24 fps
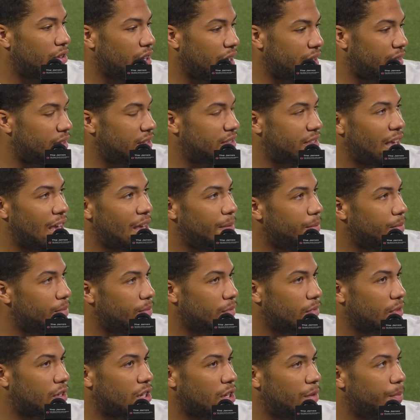Like this game
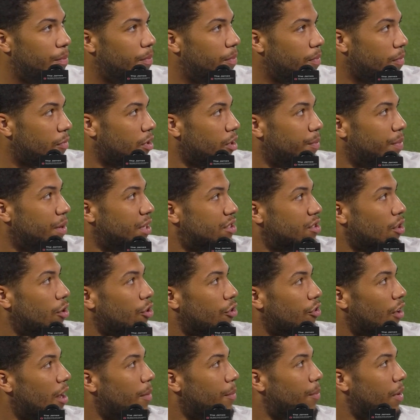could be so
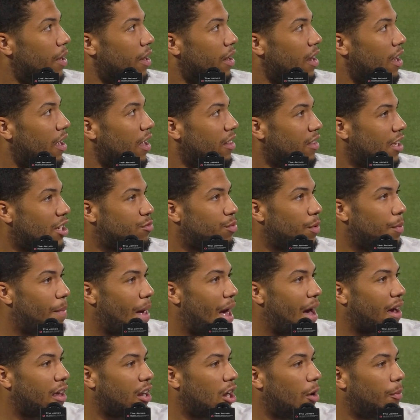great, but unless we
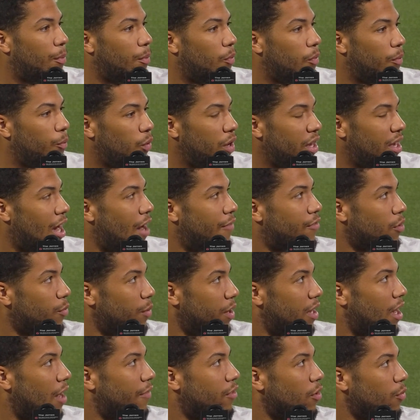back it up week after
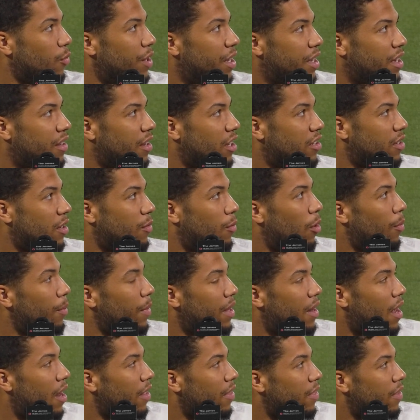week after week, it won't
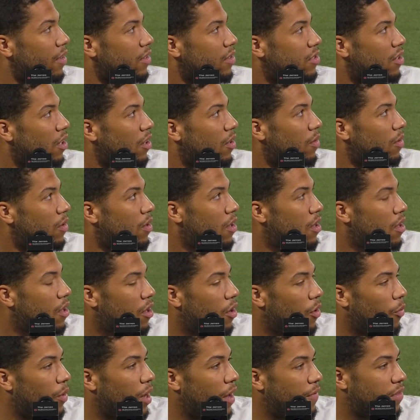mean anything. So
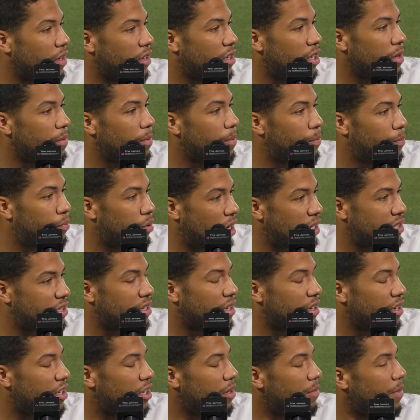we have to keep
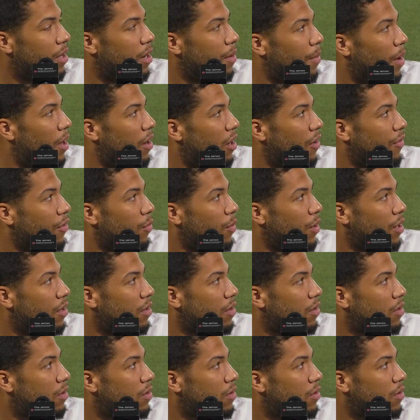pressing and keep getting better every week.